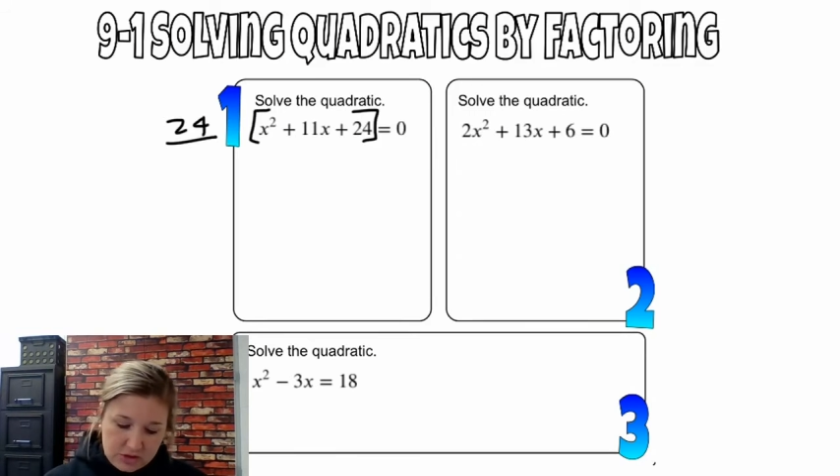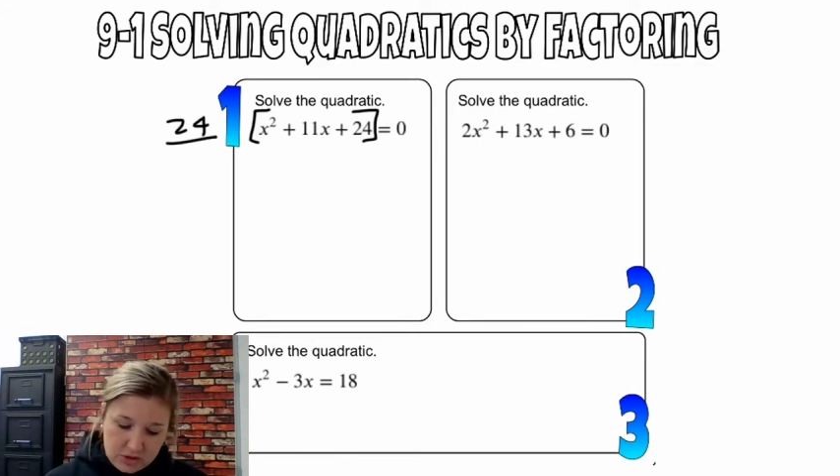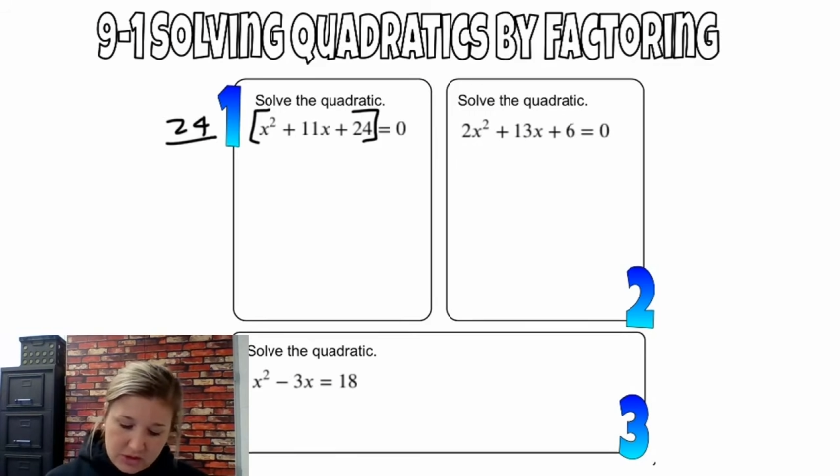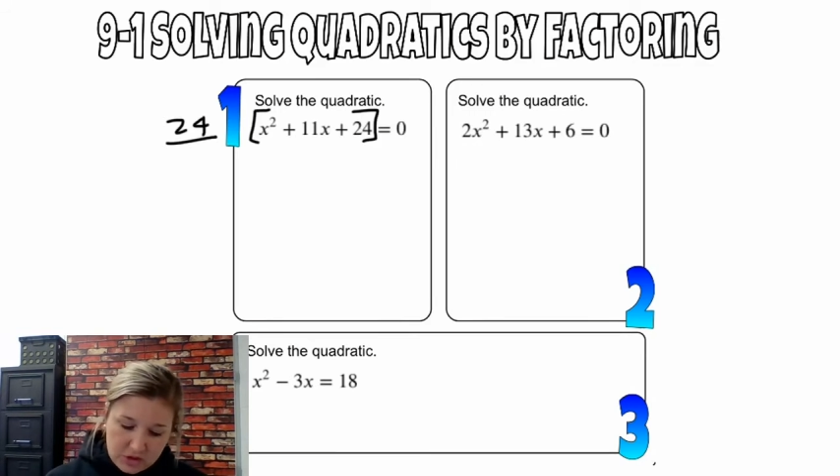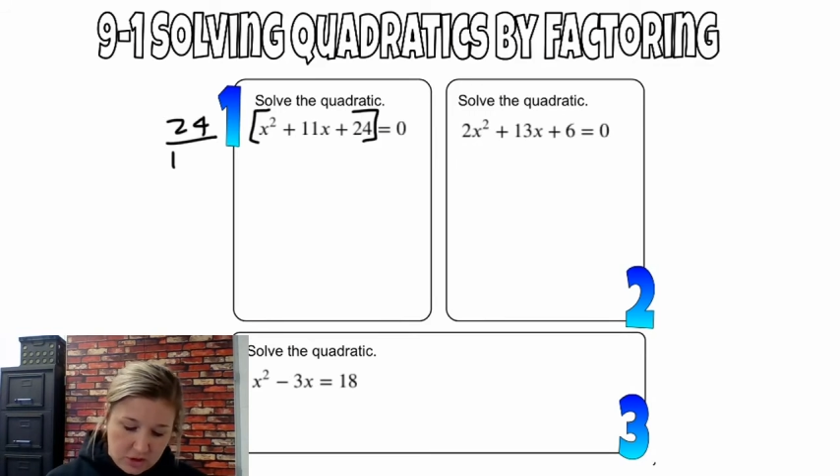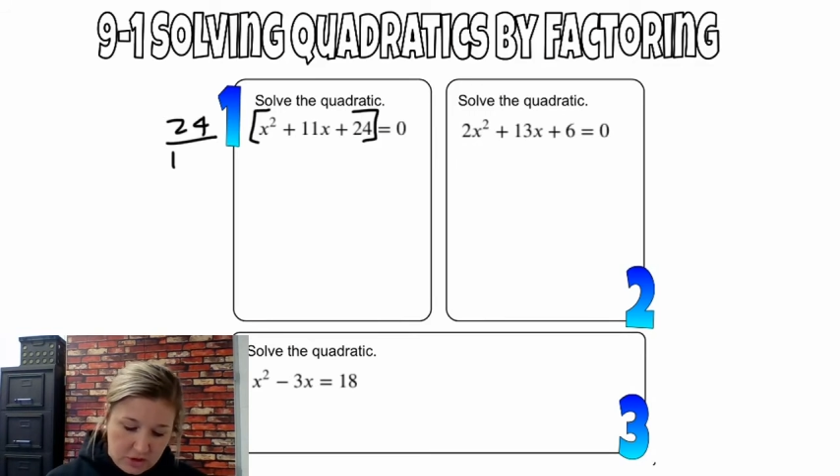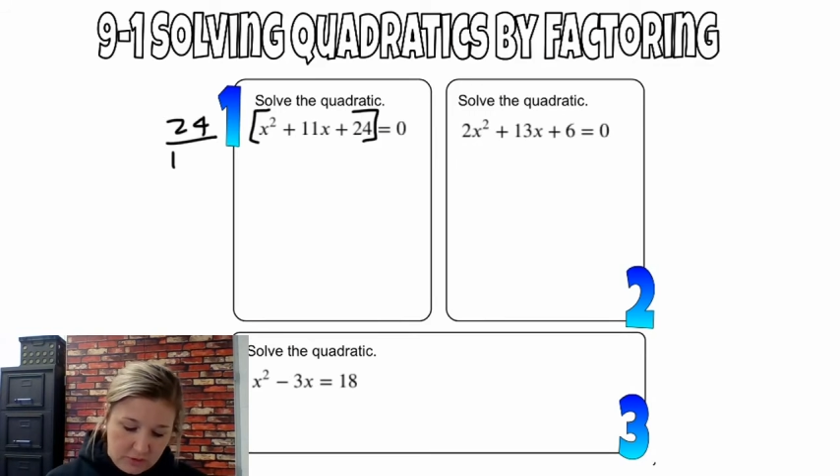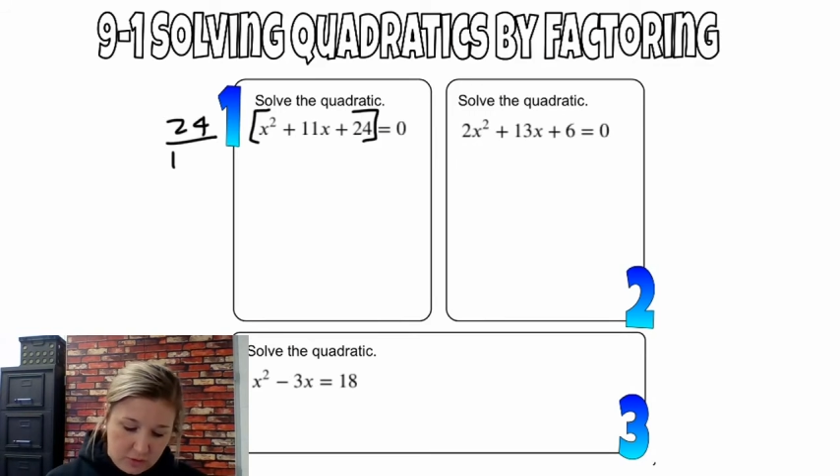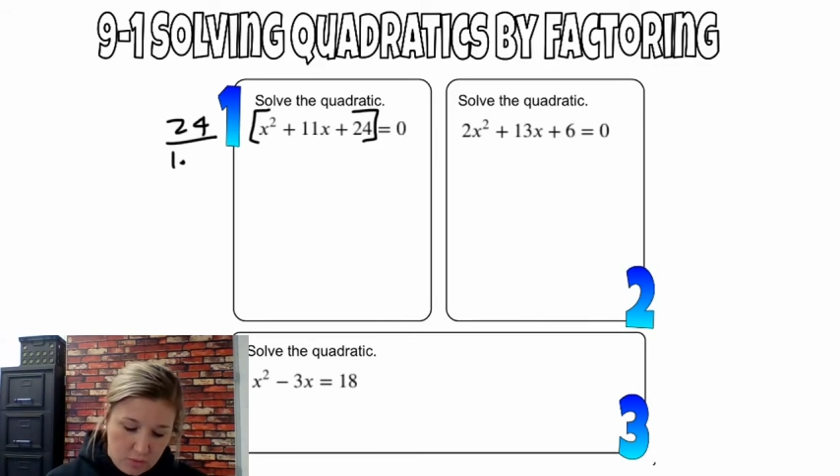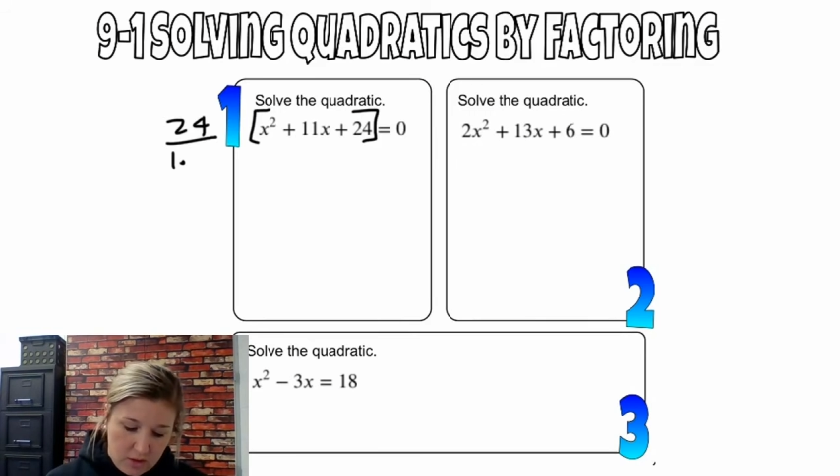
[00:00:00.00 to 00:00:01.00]
So I just start off
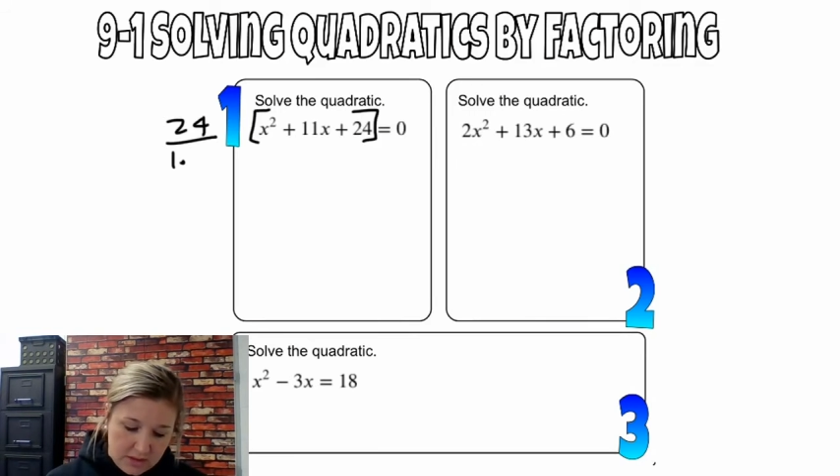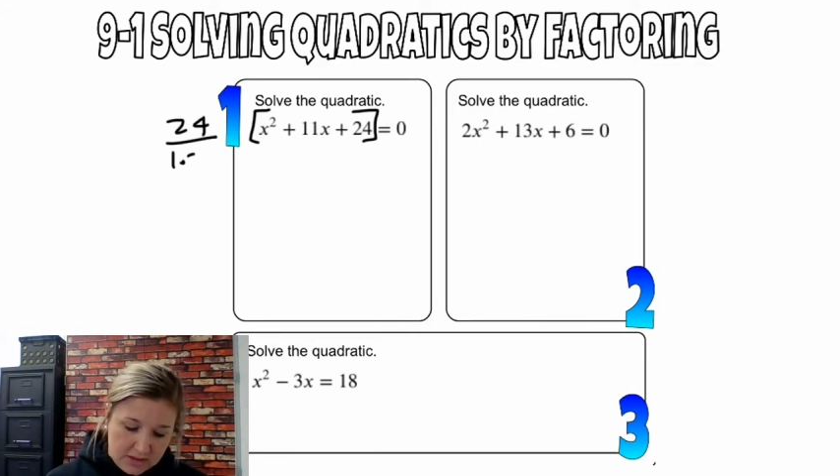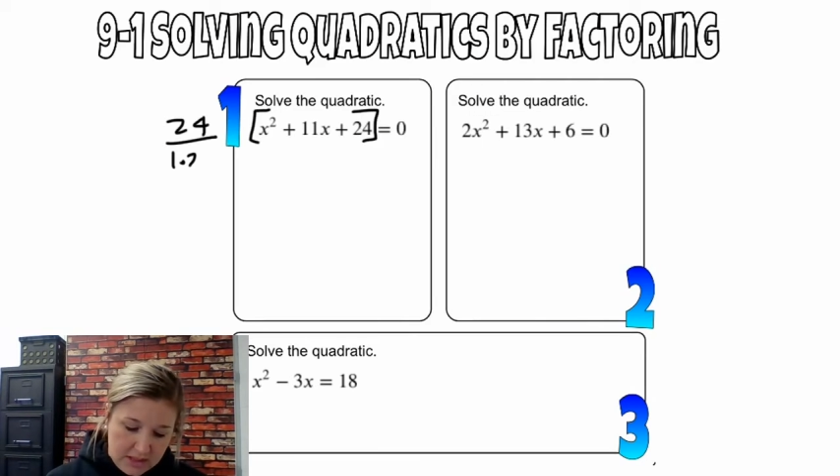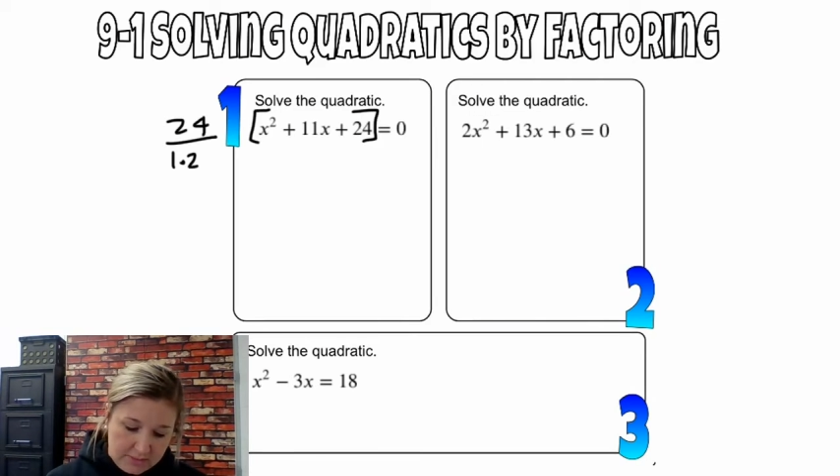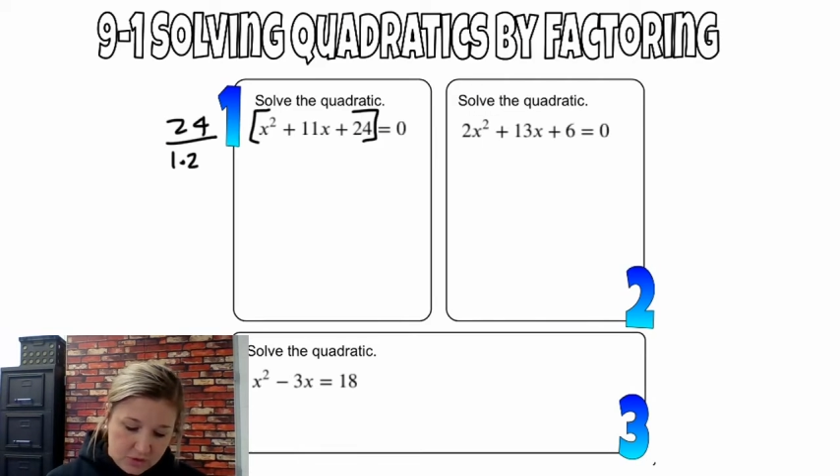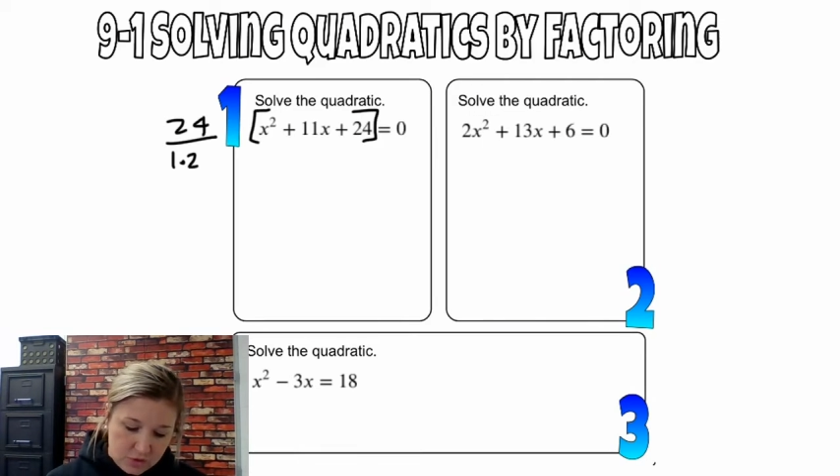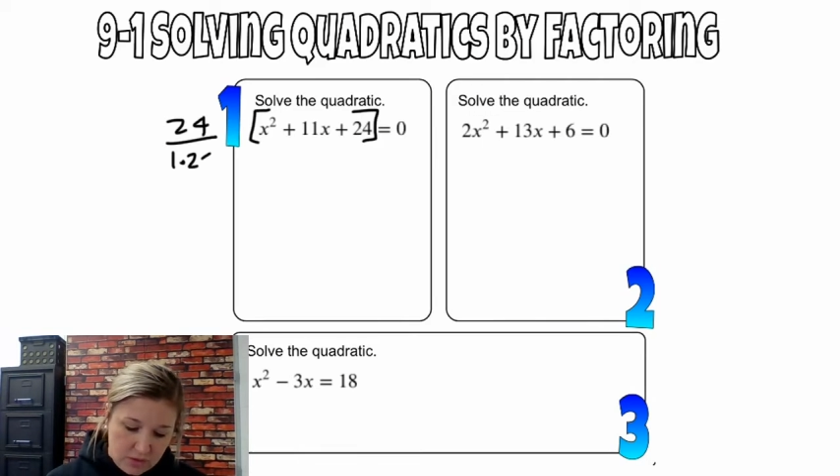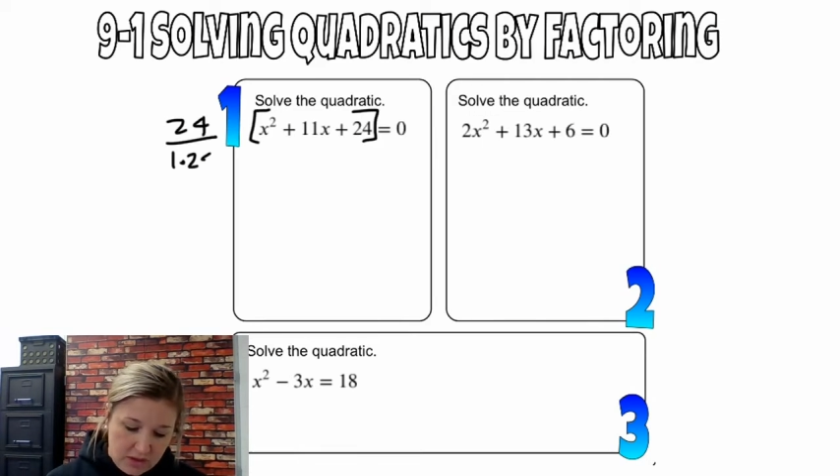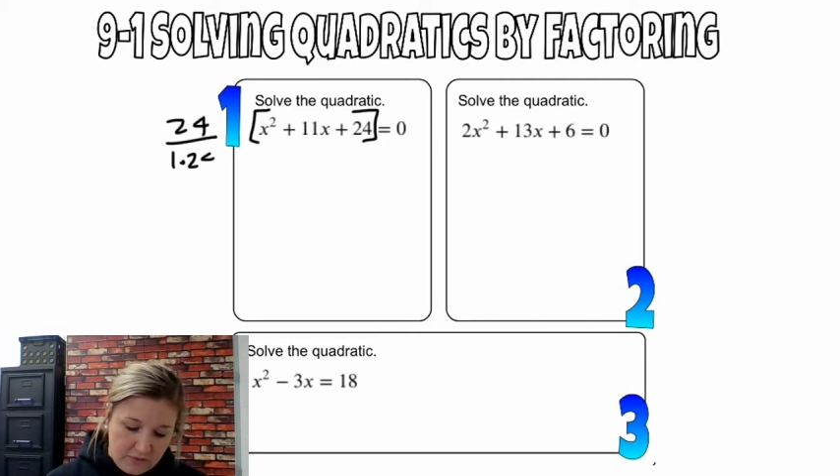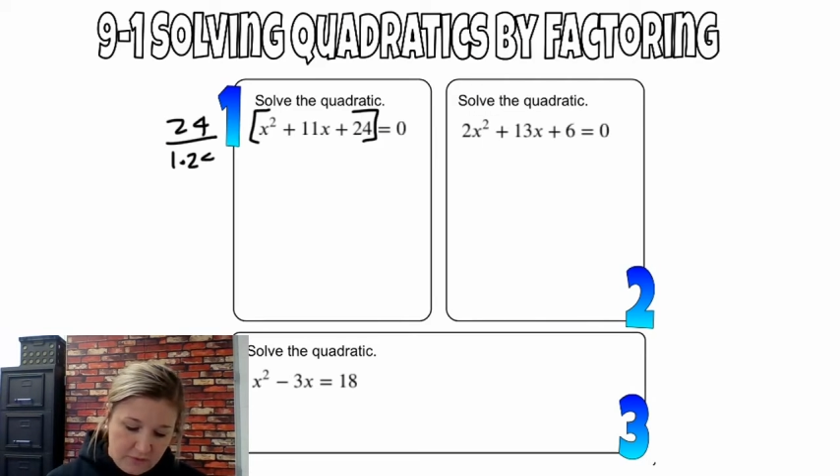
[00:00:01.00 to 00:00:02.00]
with 1 times
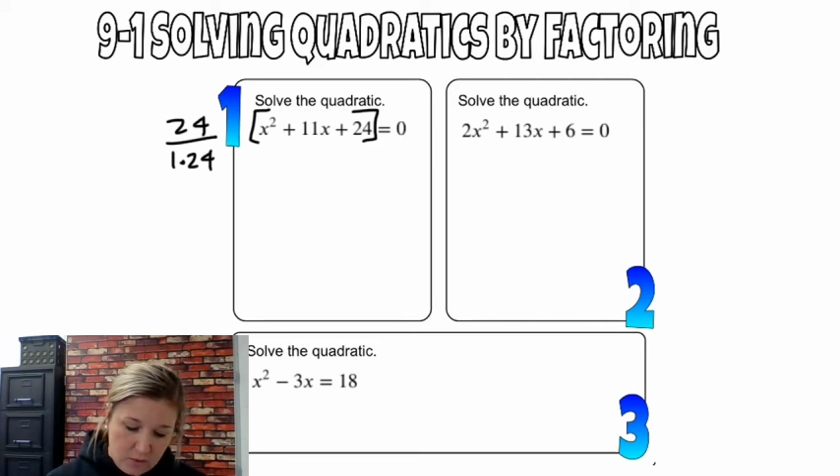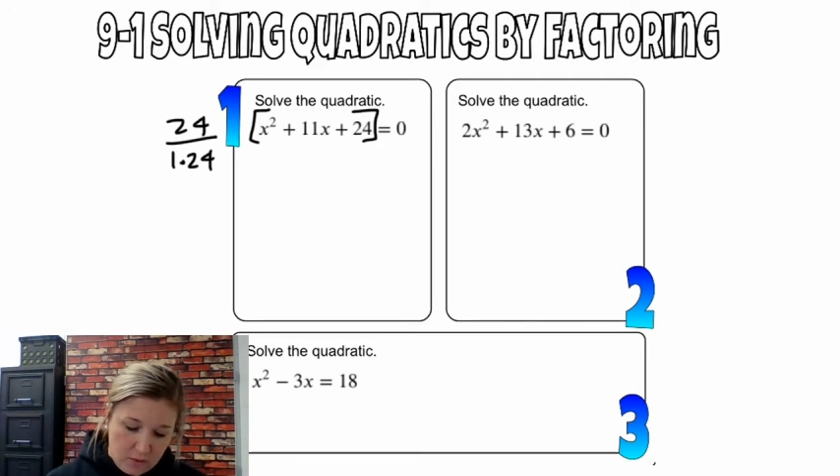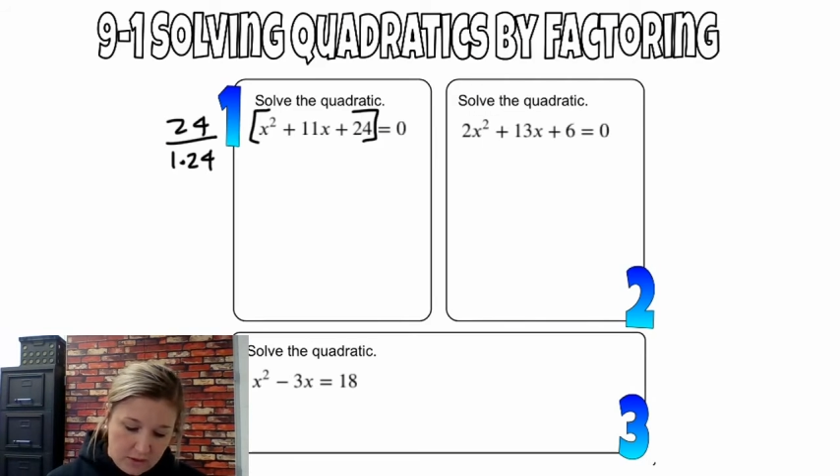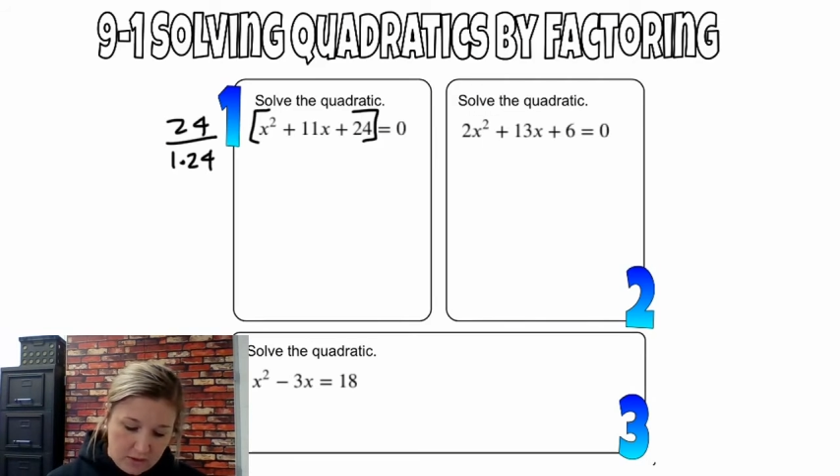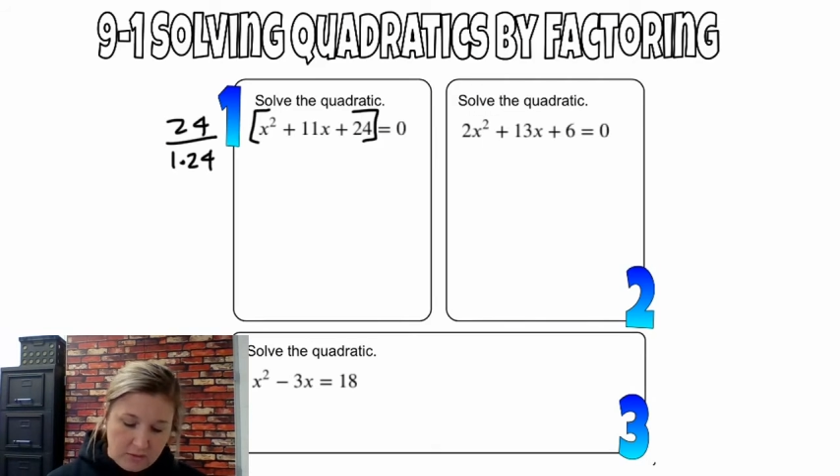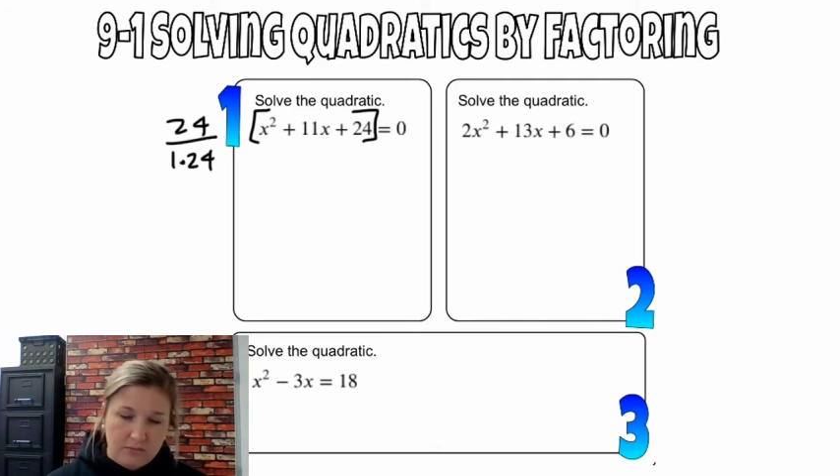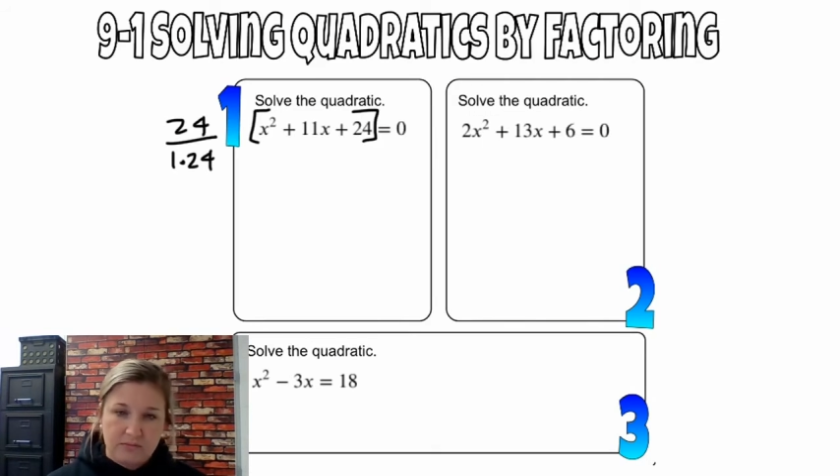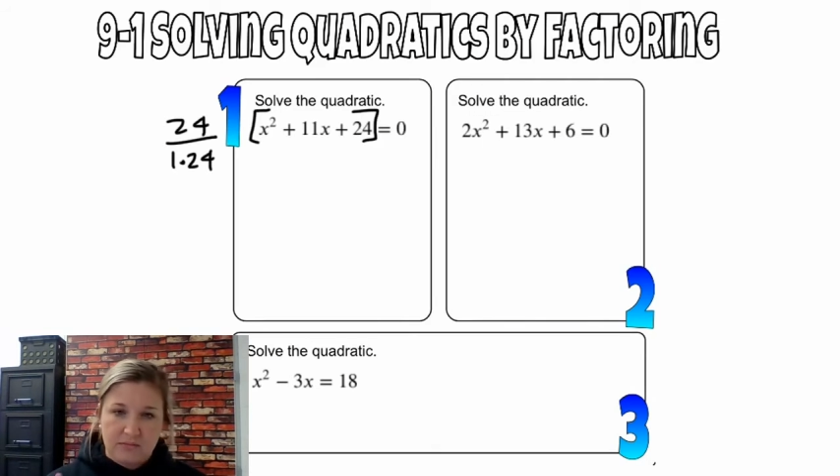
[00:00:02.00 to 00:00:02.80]
24.